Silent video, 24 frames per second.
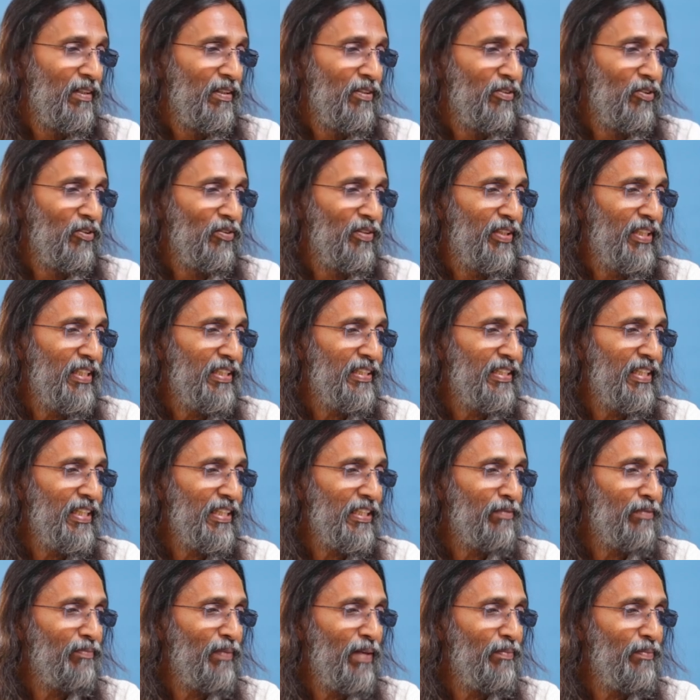So these
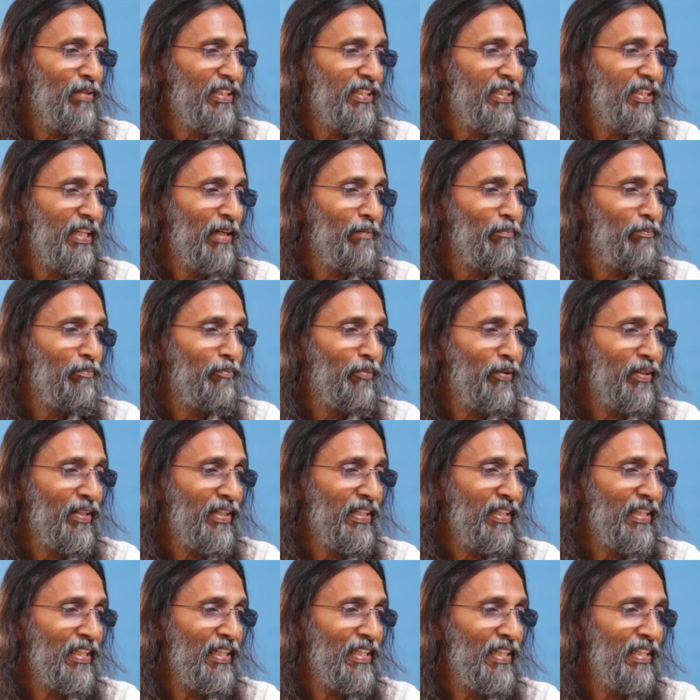things may be
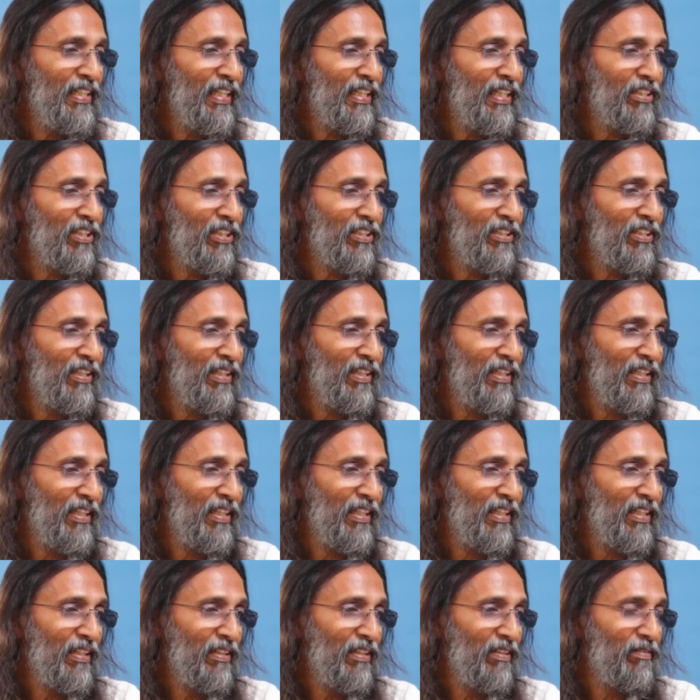temporarily
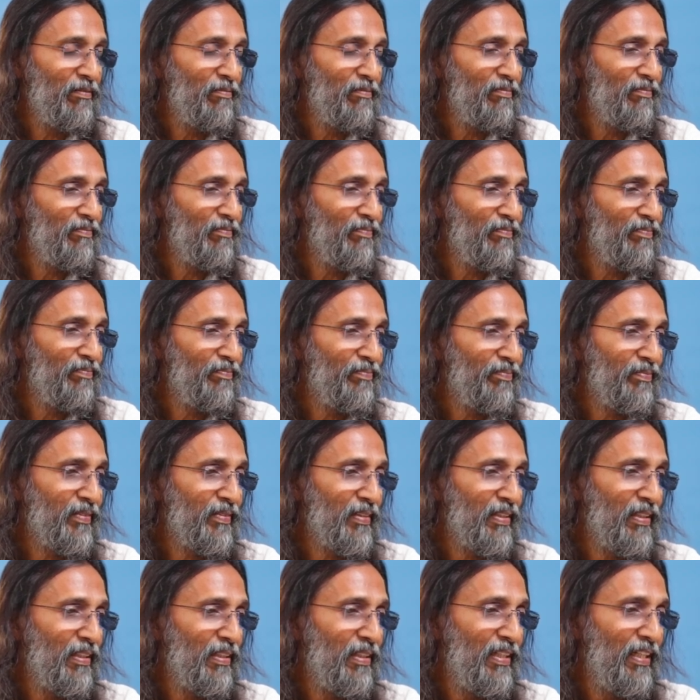necessary
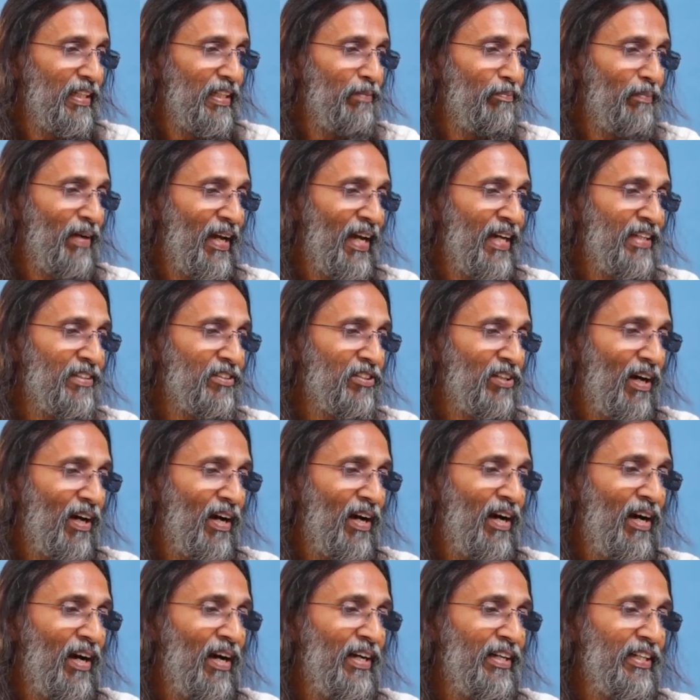in man's
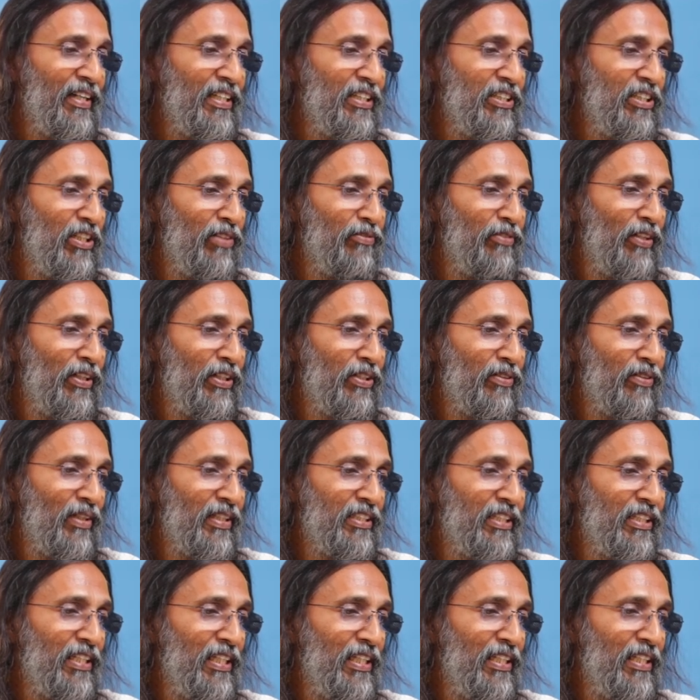hard endeavor to
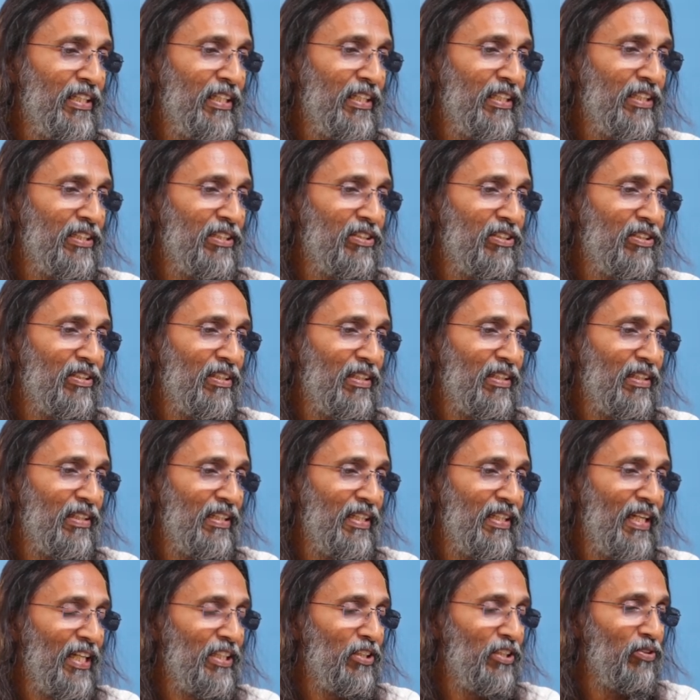exceed his
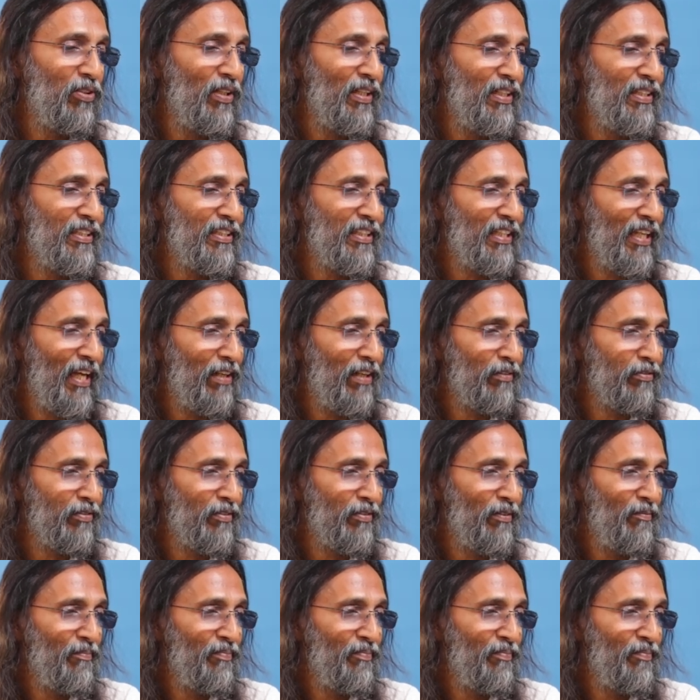natural self.